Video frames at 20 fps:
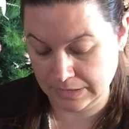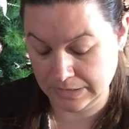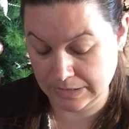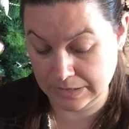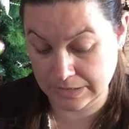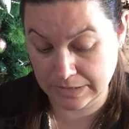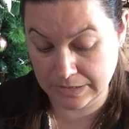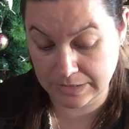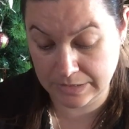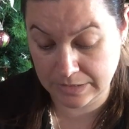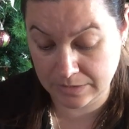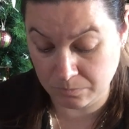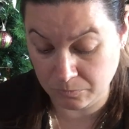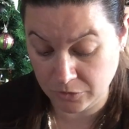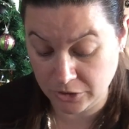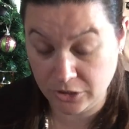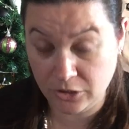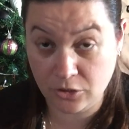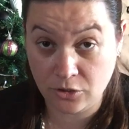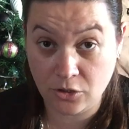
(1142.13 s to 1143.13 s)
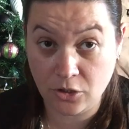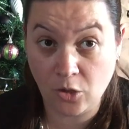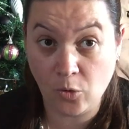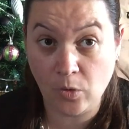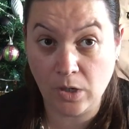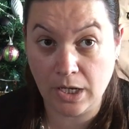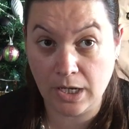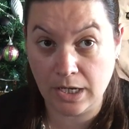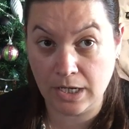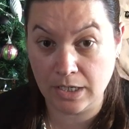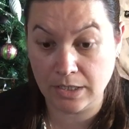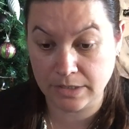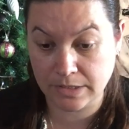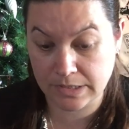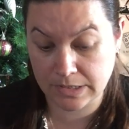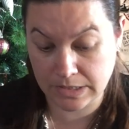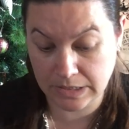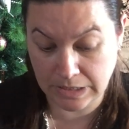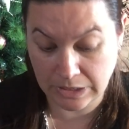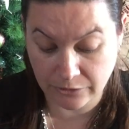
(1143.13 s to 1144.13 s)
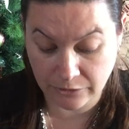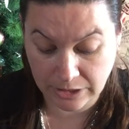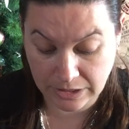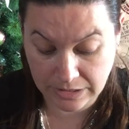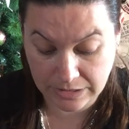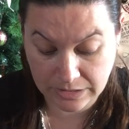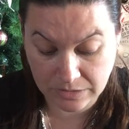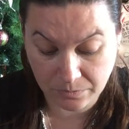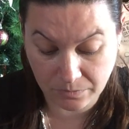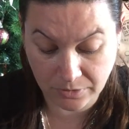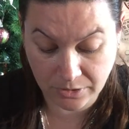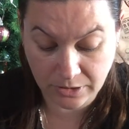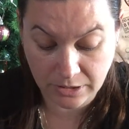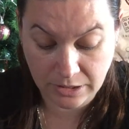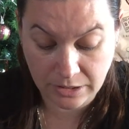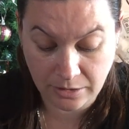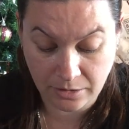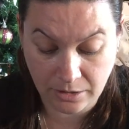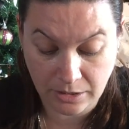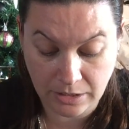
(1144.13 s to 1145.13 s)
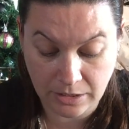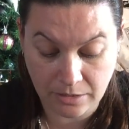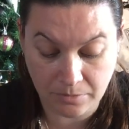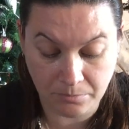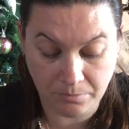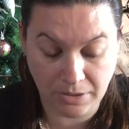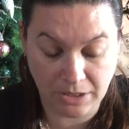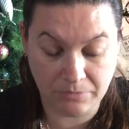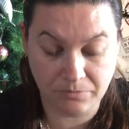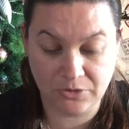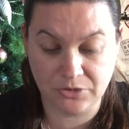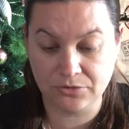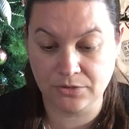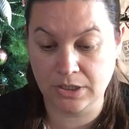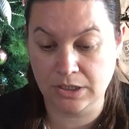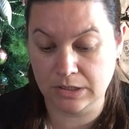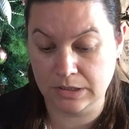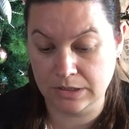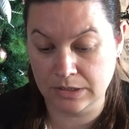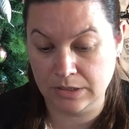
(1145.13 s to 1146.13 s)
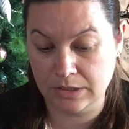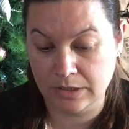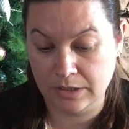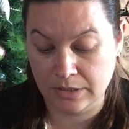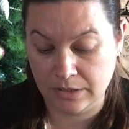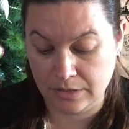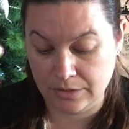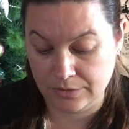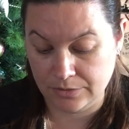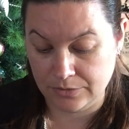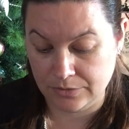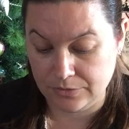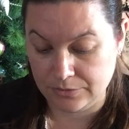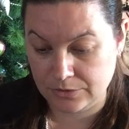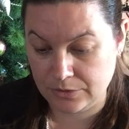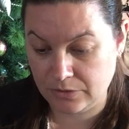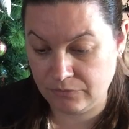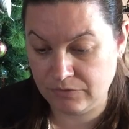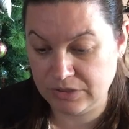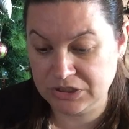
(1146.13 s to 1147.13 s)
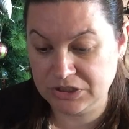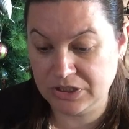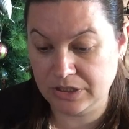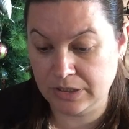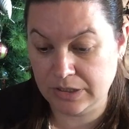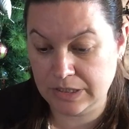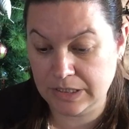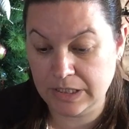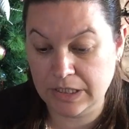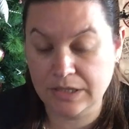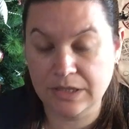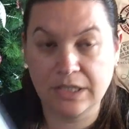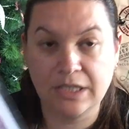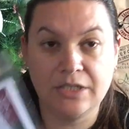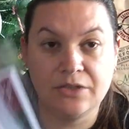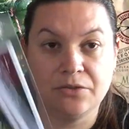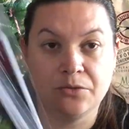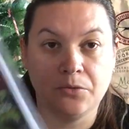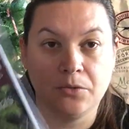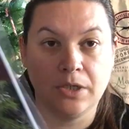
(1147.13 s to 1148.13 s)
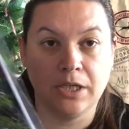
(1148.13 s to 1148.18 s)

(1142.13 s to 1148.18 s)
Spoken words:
is my Noah Arc series by Plum Street. So originally these all